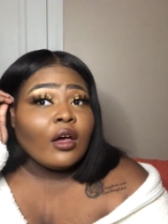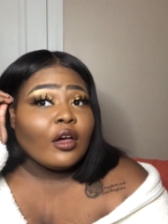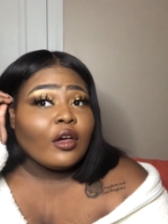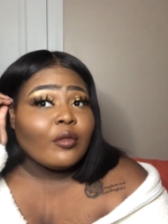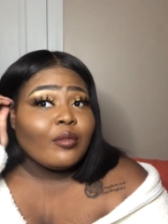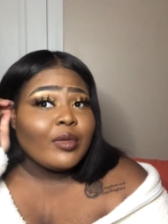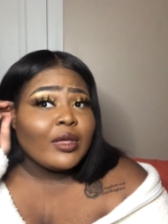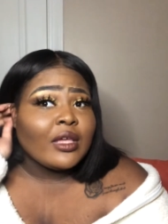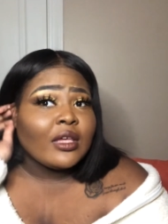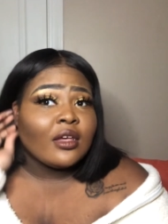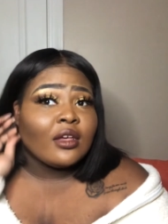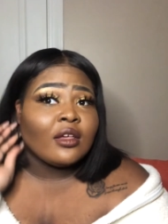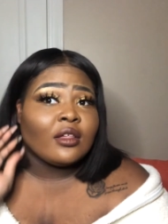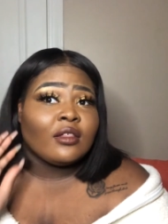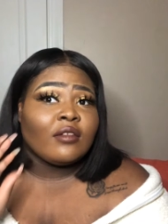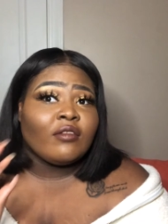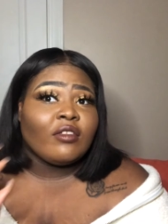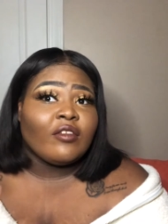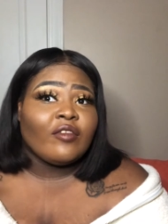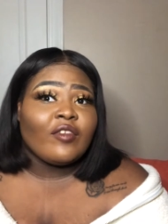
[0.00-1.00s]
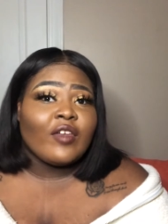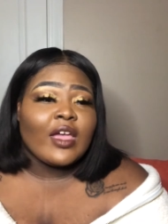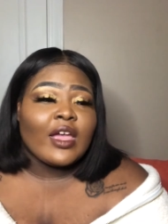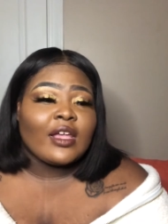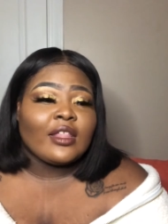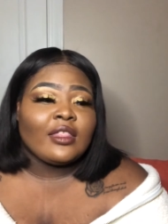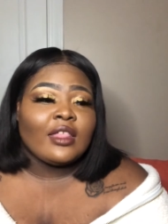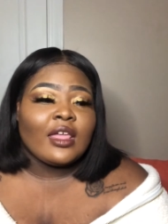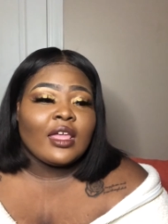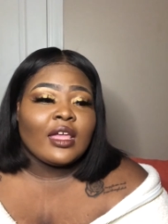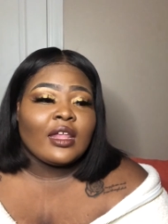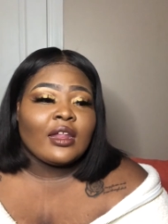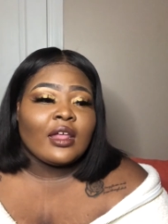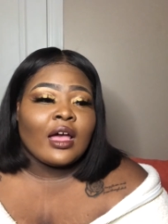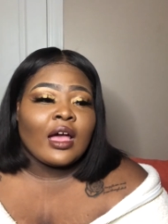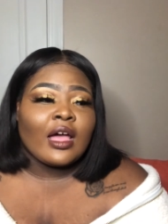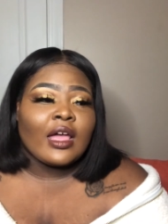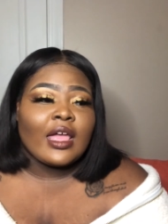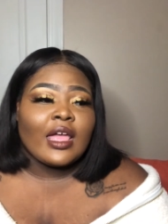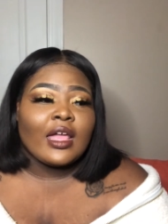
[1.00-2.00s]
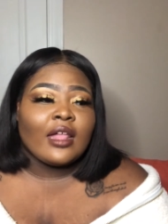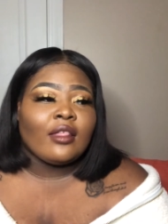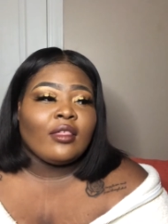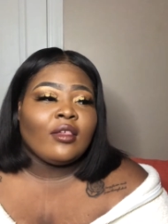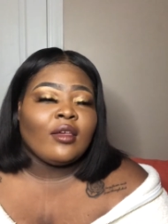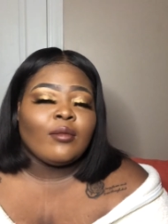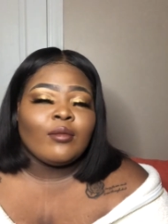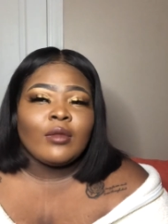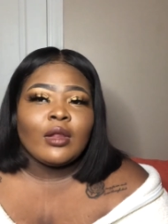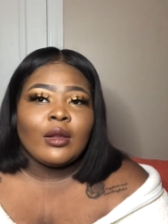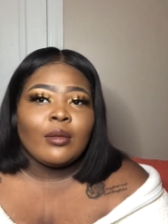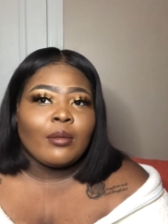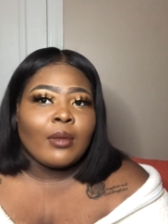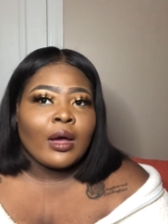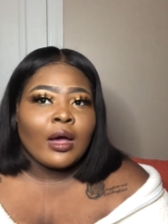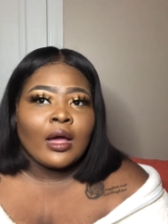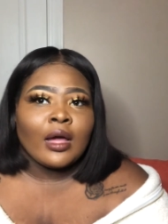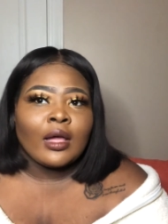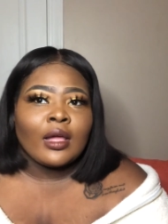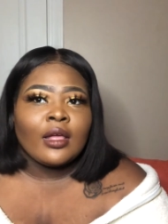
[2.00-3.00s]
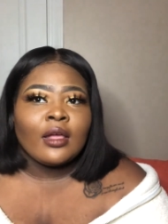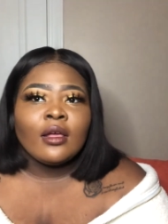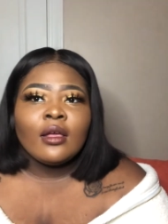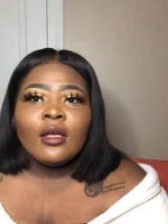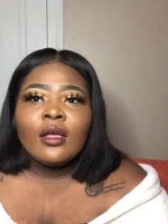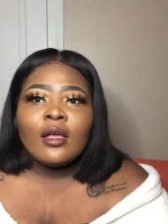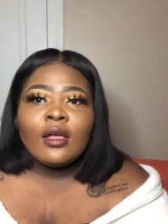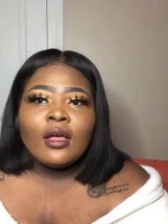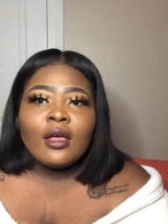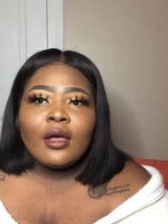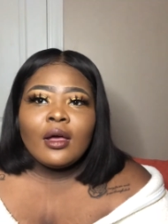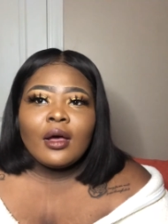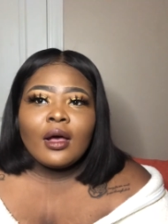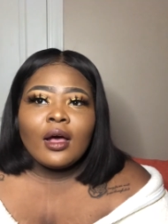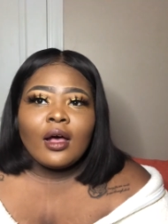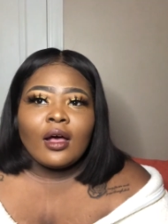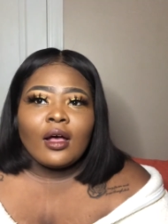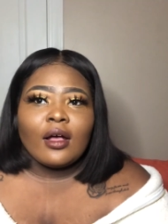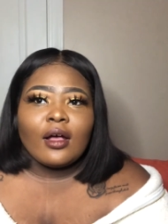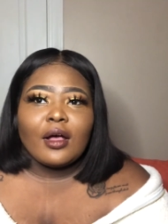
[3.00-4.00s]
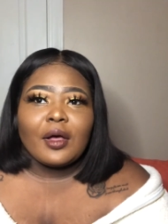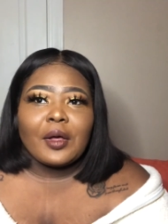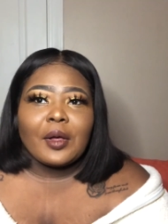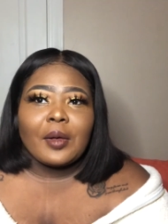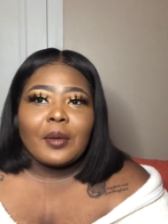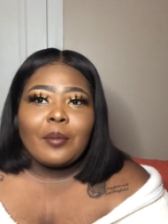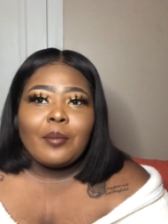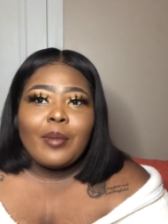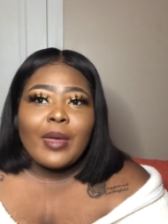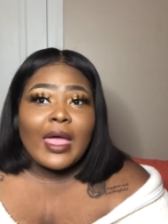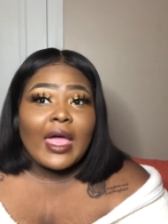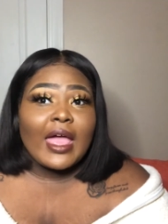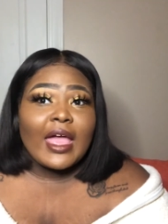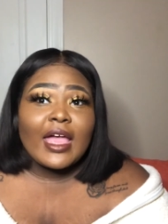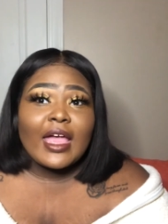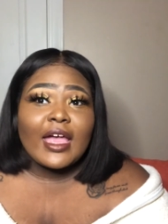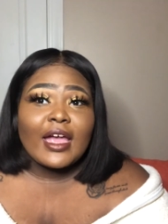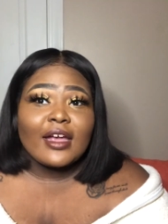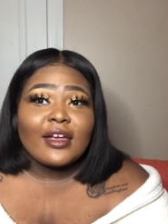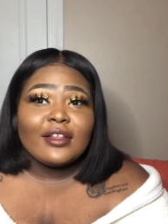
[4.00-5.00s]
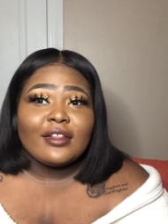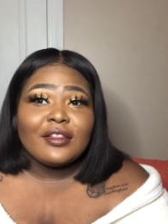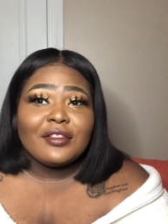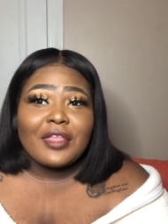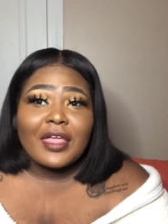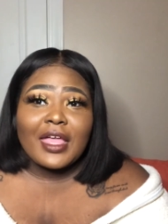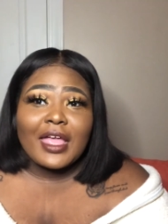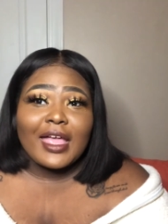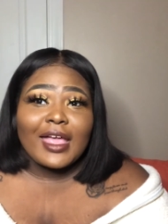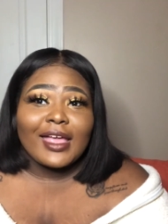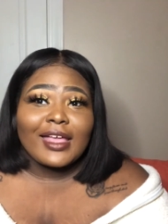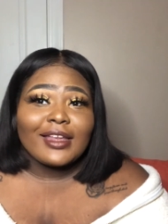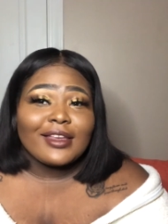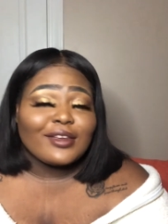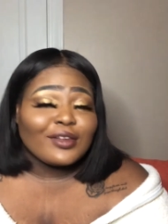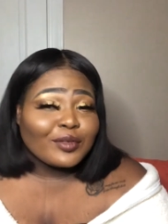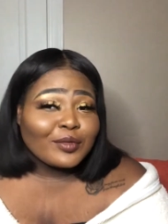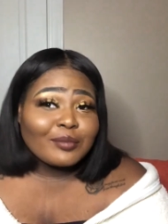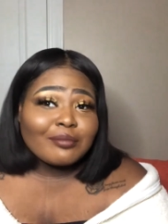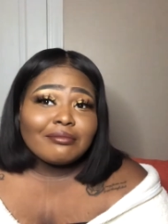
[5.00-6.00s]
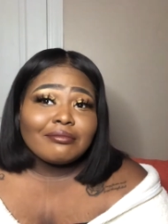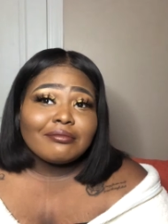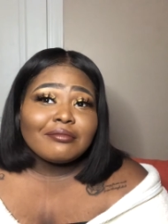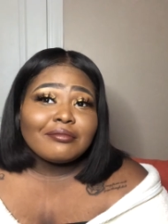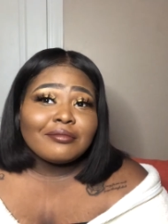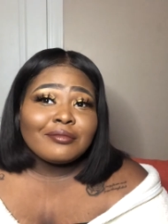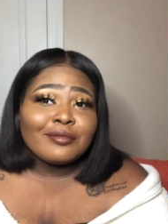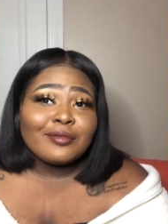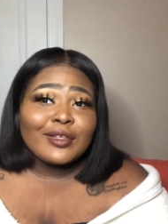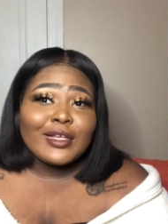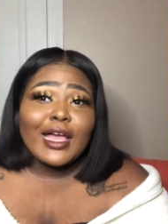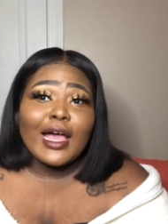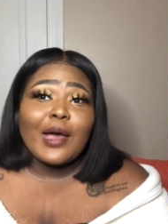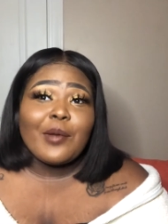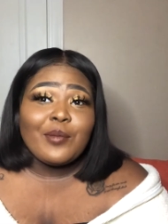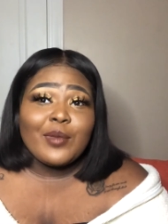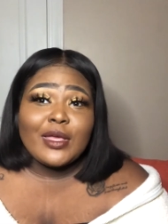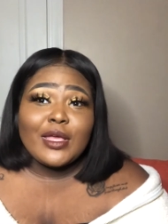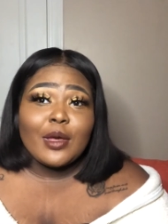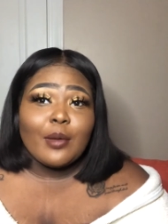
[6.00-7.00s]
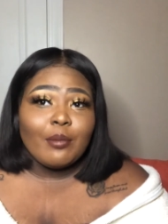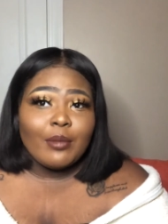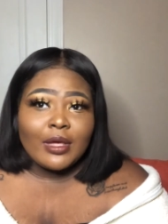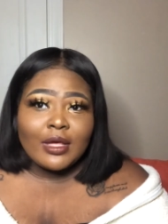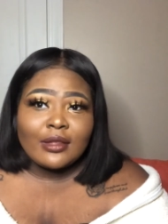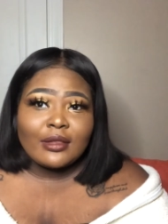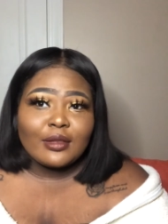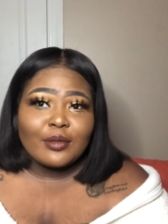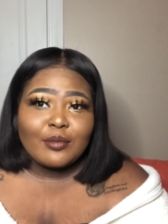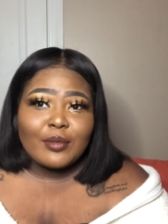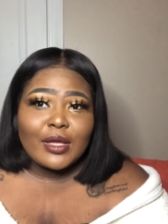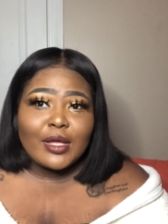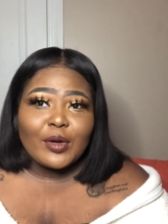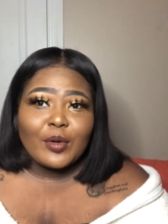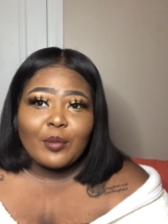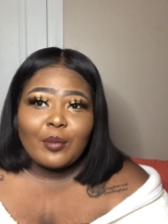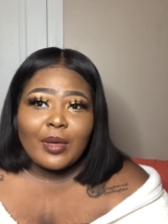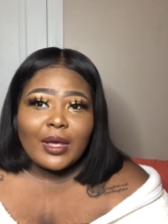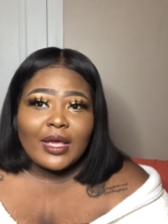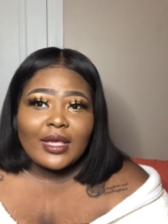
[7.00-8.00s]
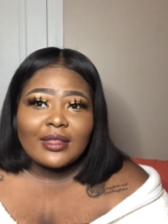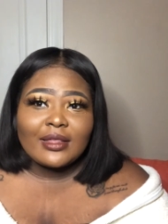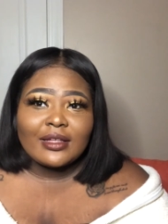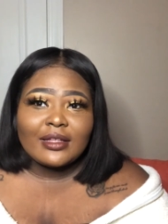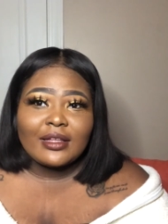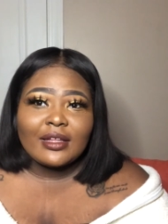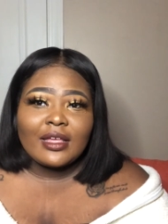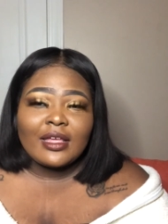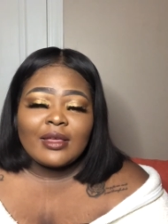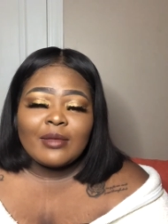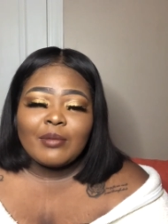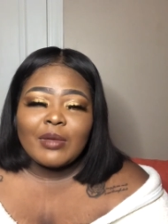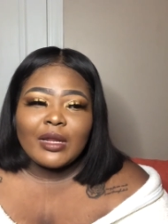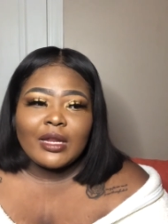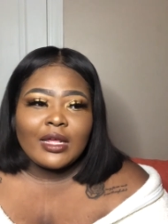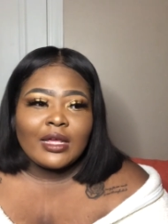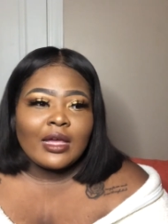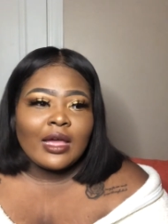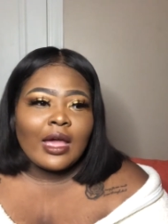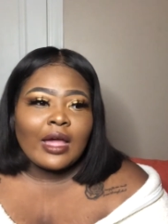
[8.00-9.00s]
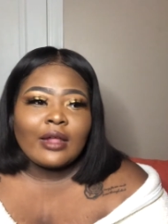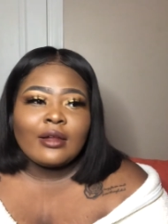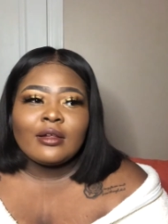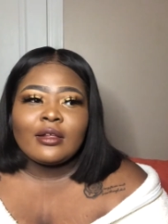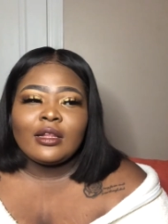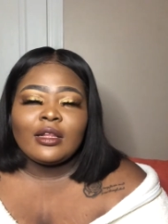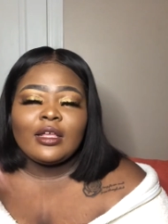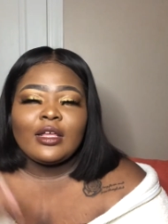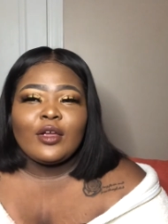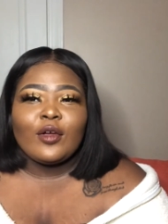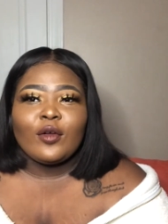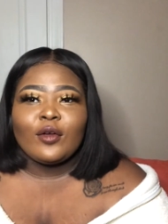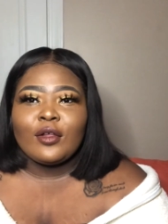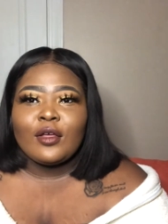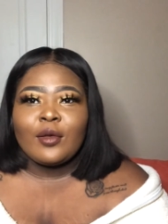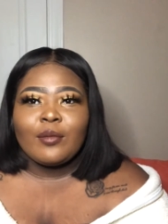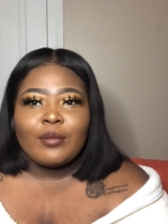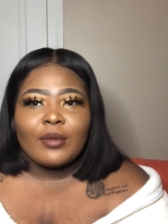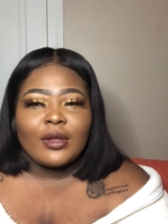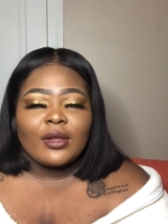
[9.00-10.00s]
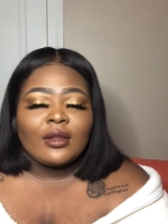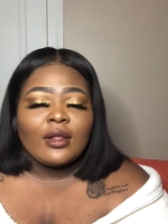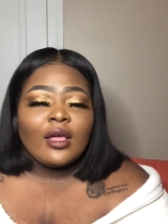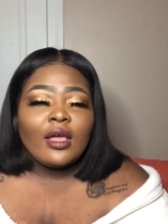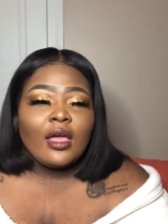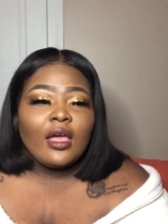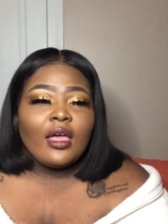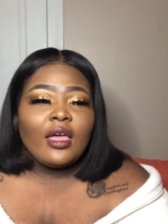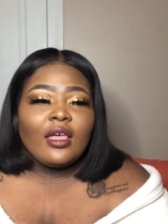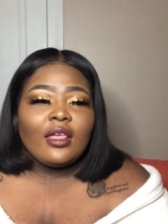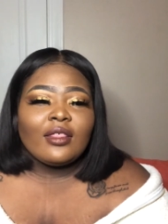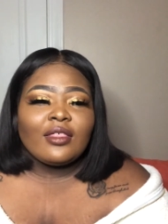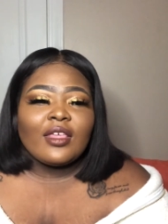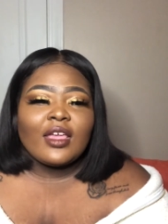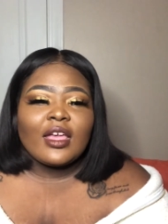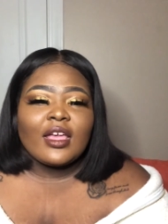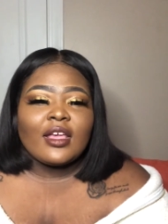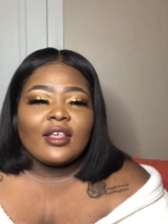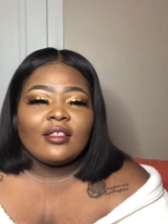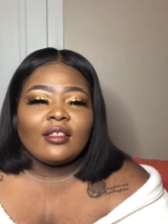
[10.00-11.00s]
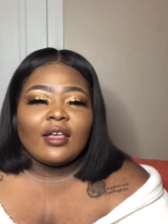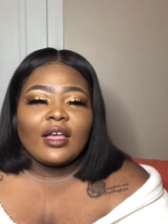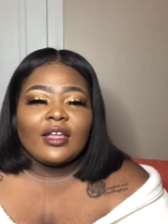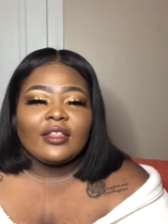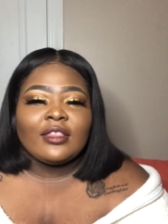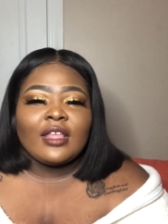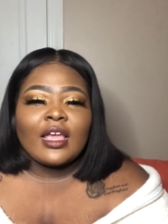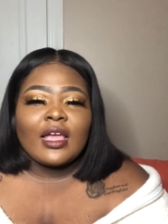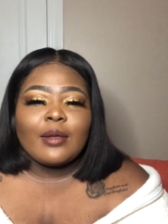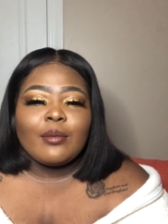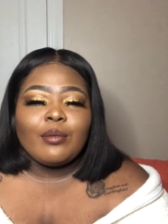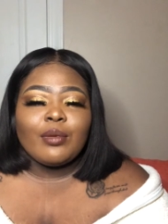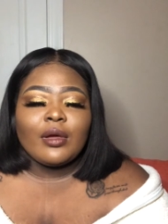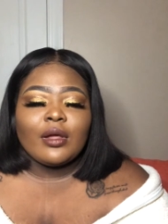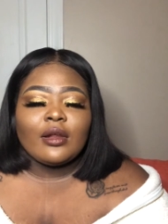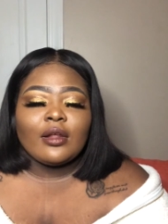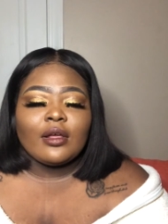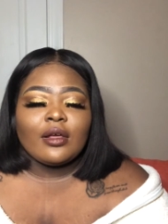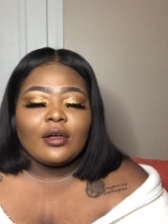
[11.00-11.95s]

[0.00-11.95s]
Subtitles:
because of the fact that I had something in my bag that got me a misdemeanor basically, but it got cleared up and things like that. But